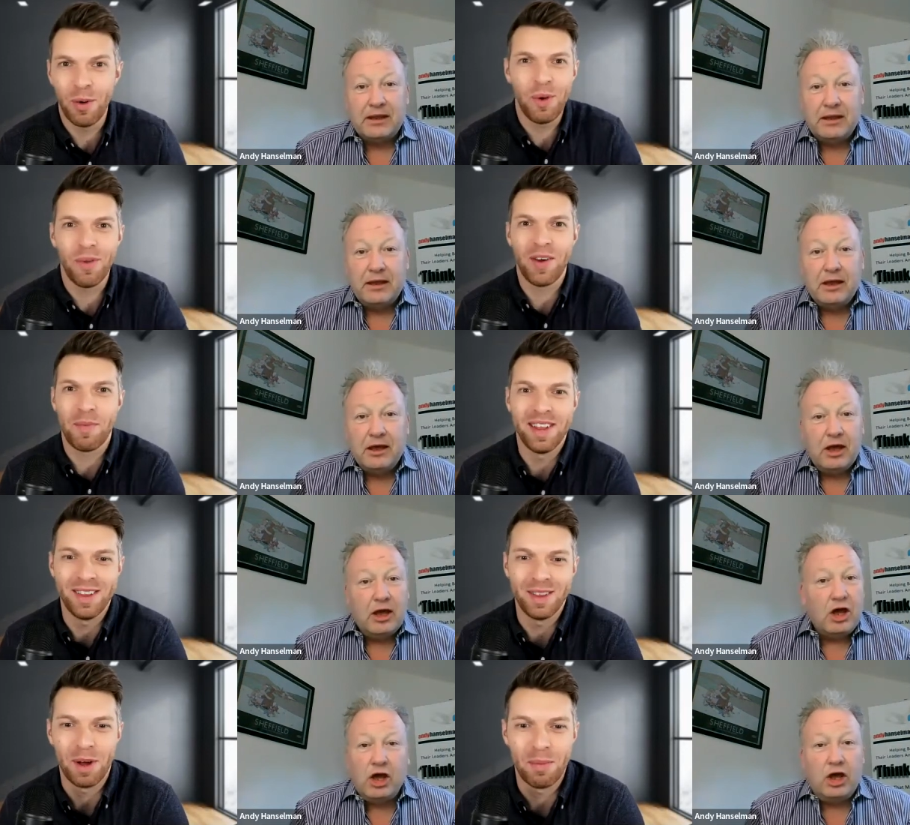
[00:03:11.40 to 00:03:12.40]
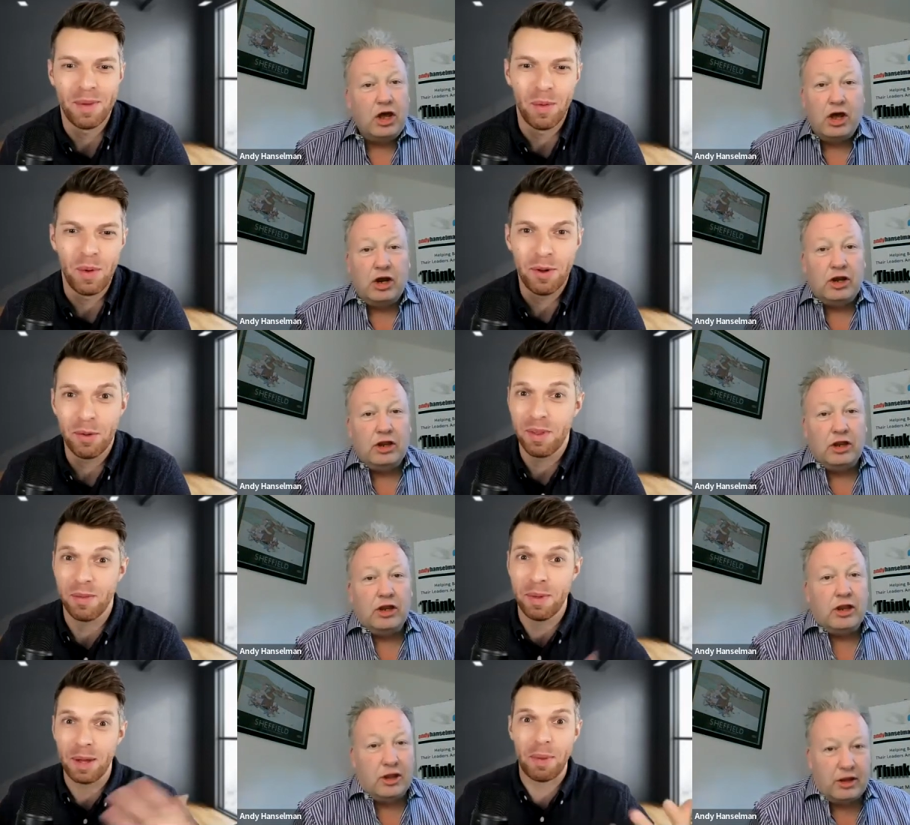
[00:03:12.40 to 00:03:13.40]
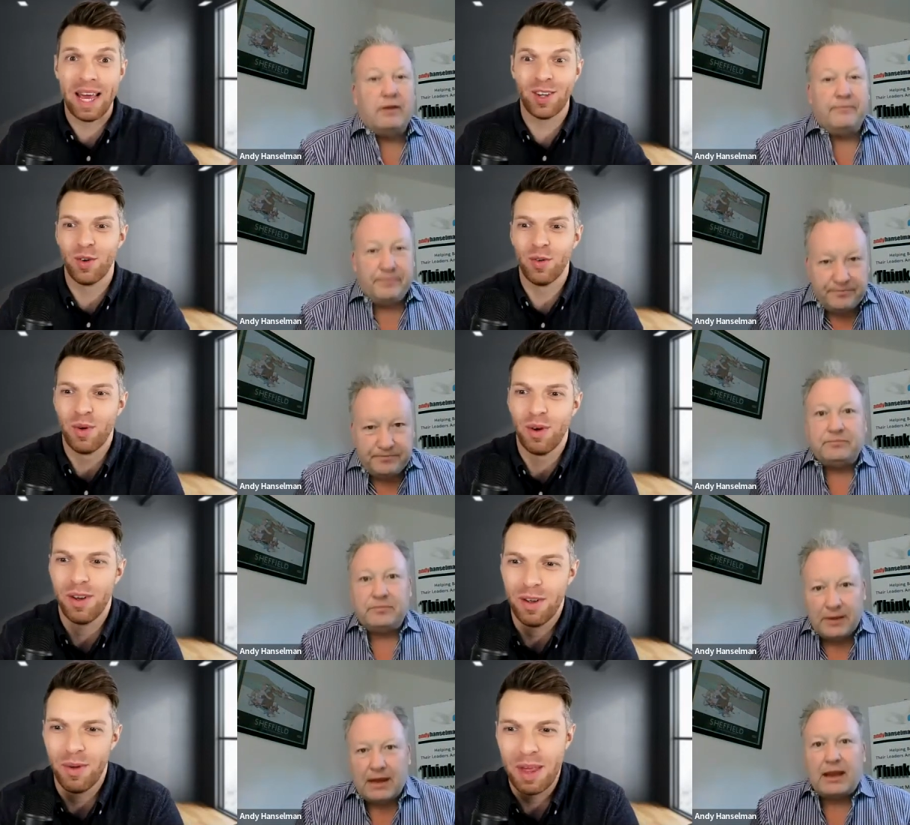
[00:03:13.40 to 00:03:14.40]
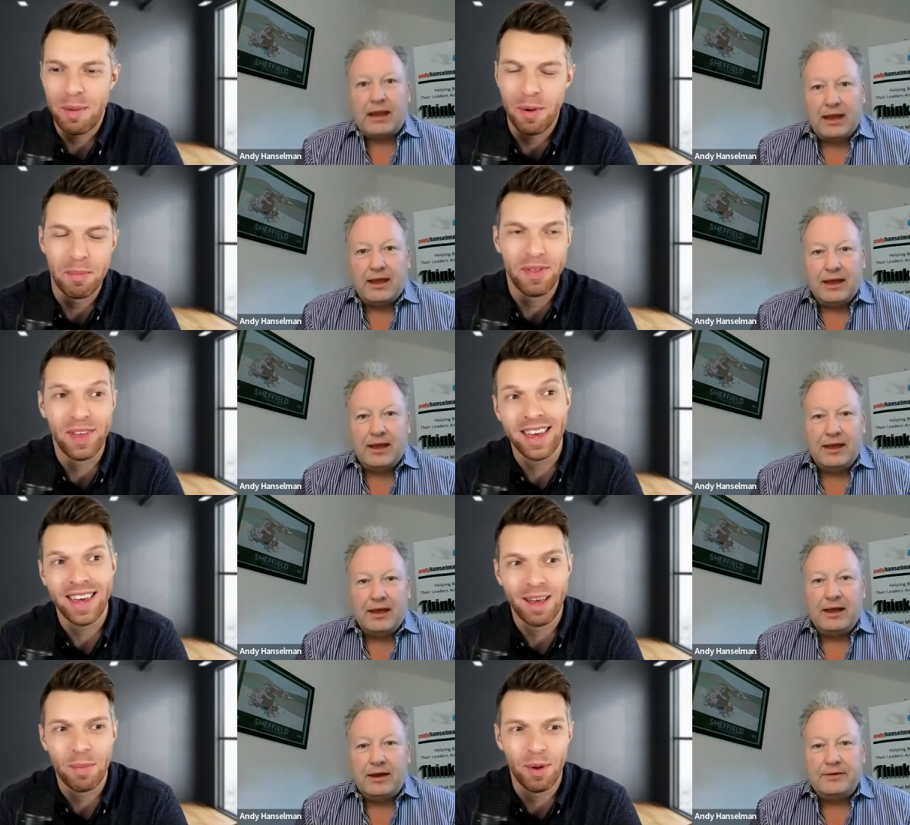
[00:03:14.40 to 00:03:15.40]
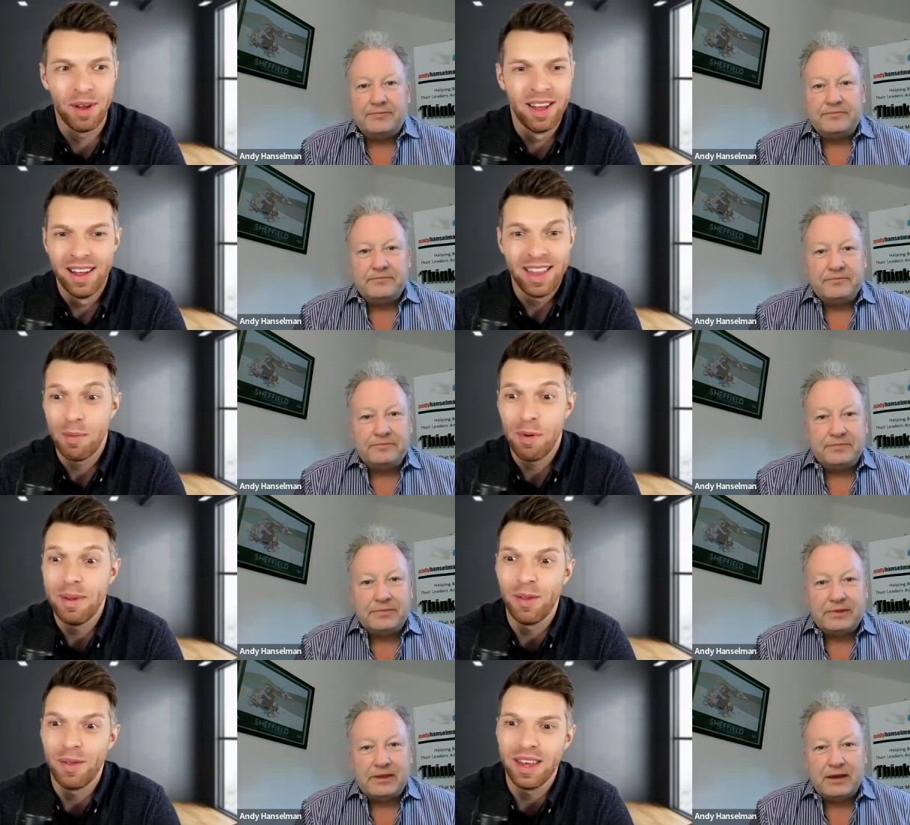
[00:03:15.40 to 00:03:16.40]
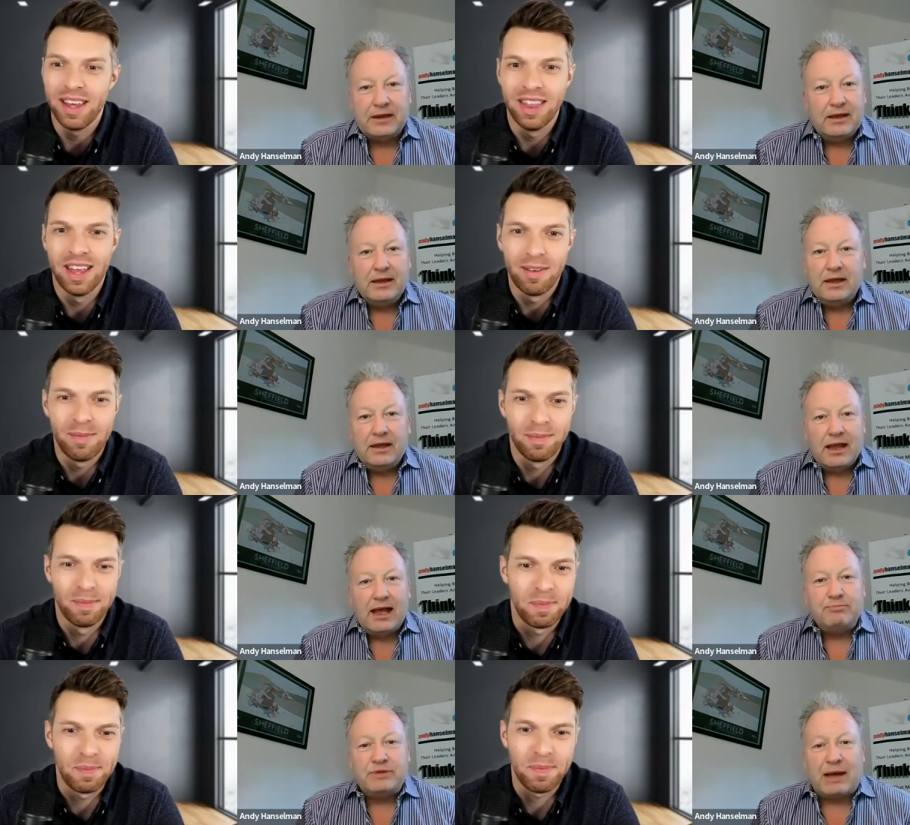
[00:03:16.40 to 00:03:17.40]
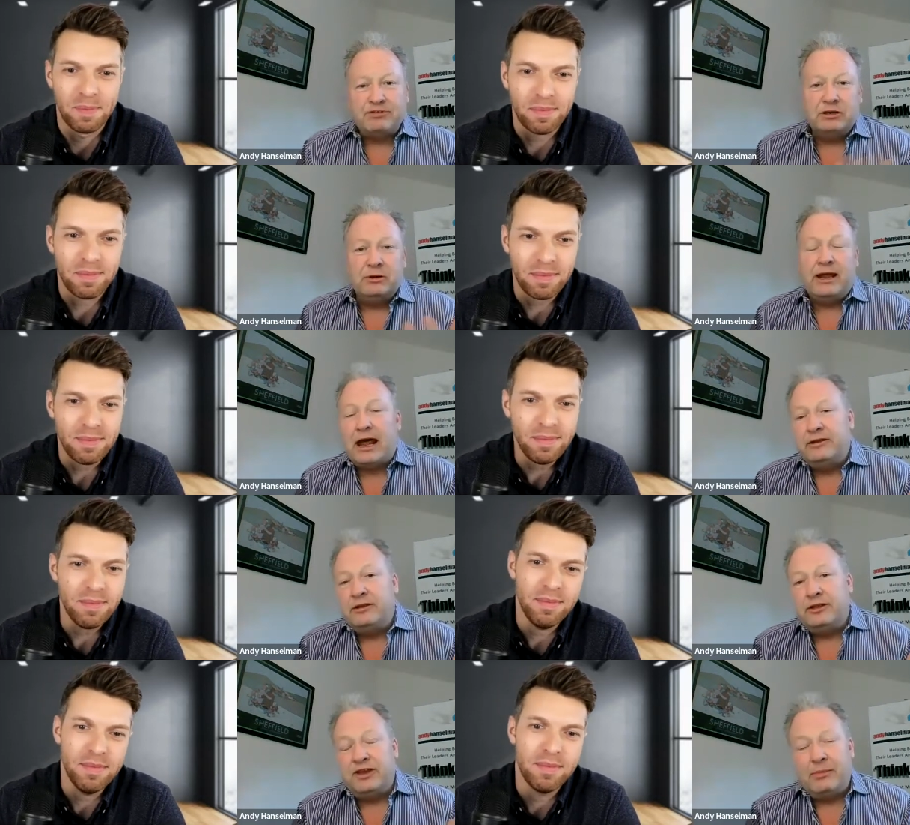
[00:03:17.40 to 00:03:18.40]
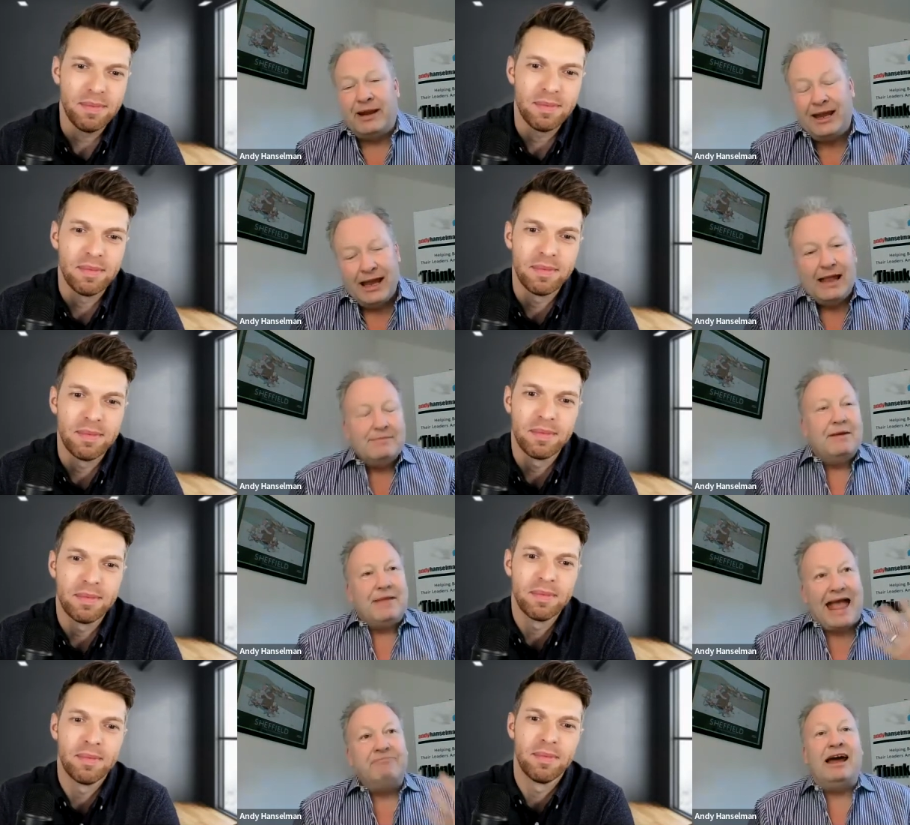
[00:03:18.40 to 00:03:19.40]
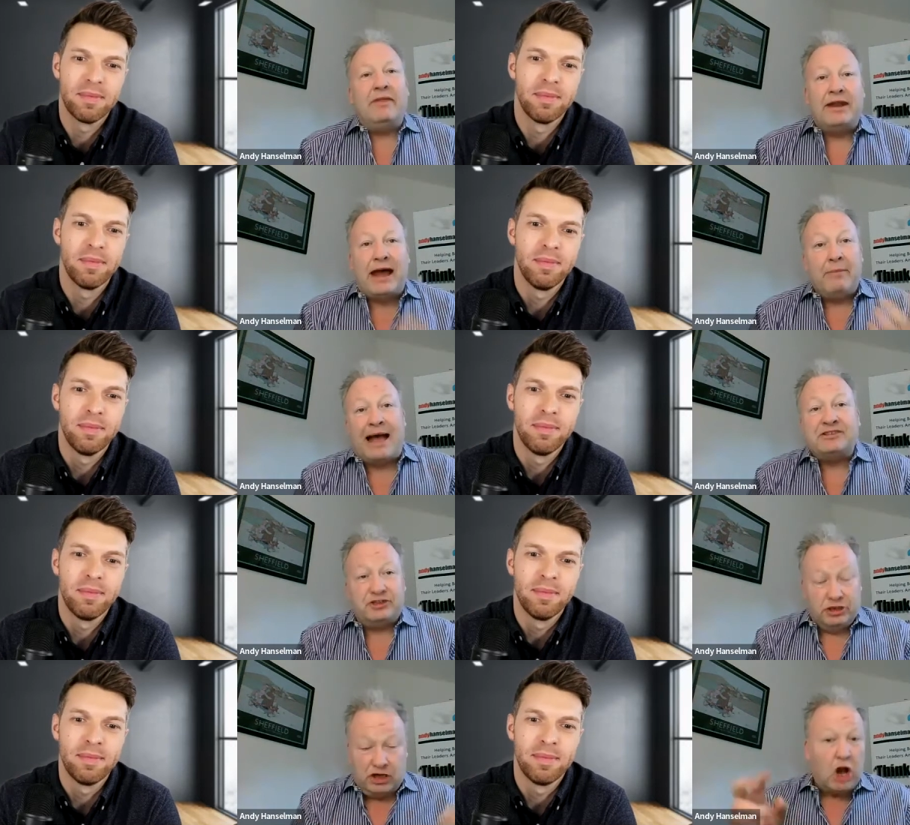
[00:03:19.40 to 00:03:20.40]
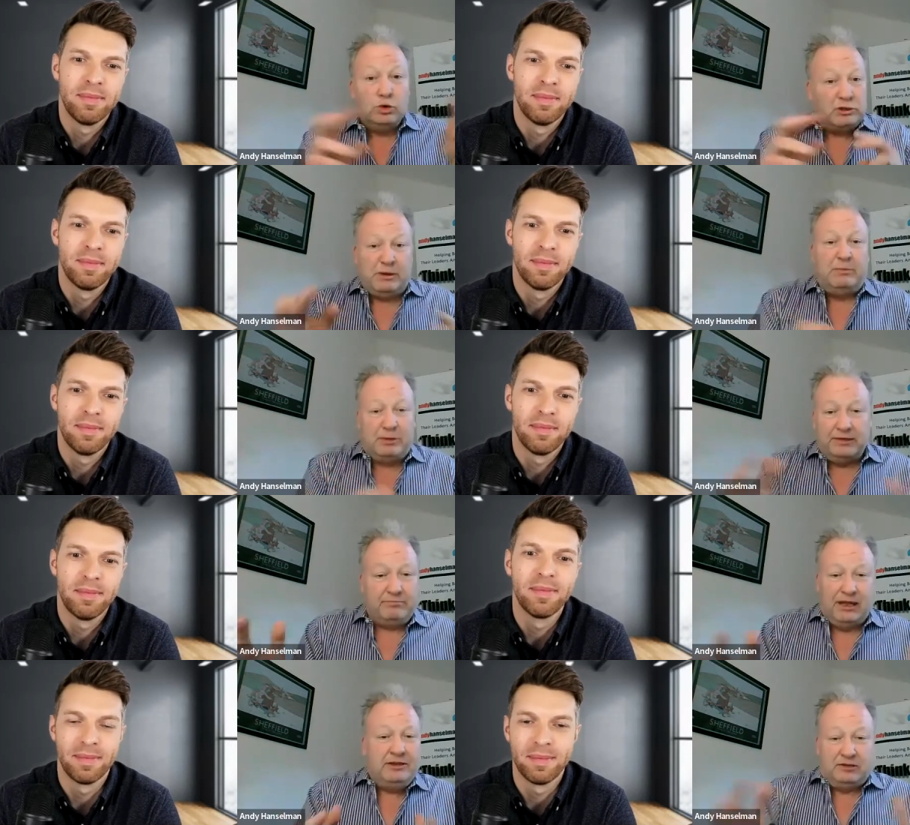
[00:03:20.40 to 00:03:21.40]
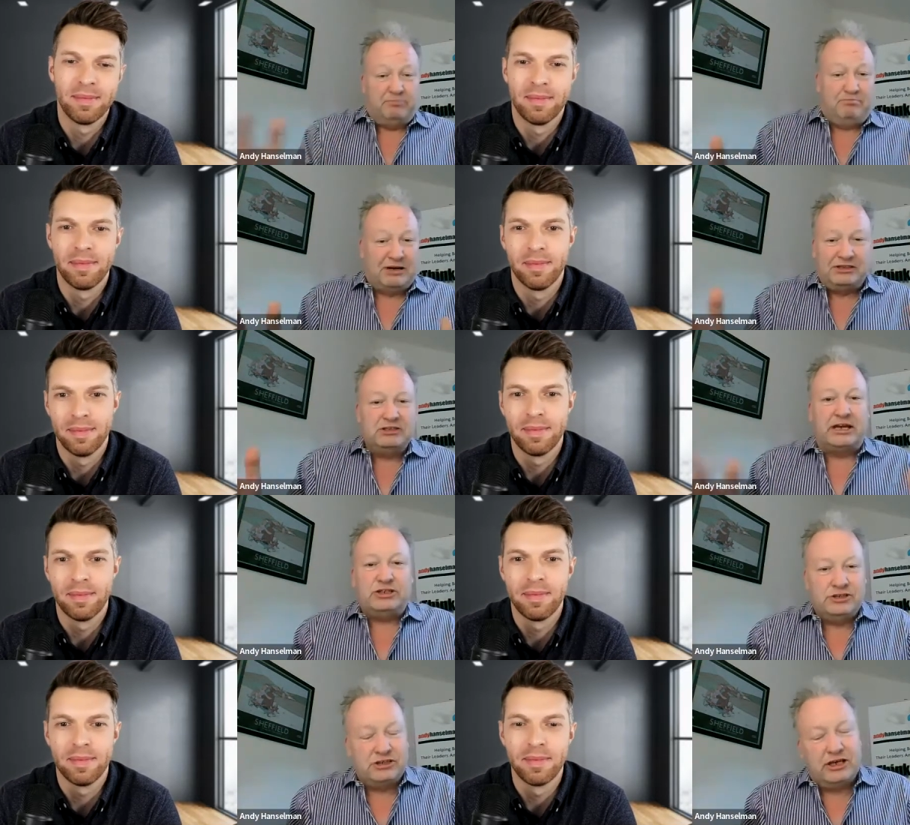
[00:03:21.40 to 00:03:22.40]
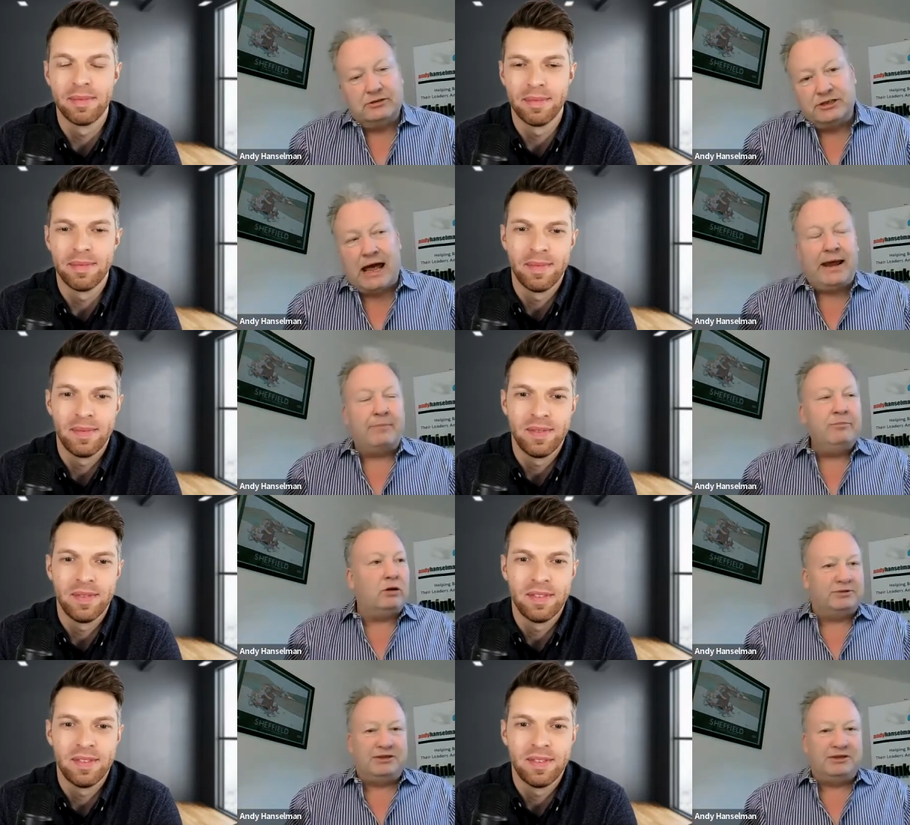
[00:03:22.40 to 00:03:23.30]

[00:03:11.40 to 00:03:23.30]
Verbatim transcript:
Speaker 1: their opinions might be. We build up this big picture of what they might be thinking, but they're probably not thinking that.
Speaker 2: Absolutely. And the other thing, every now and then I'm asked to coach people in presentation skills, and I'm not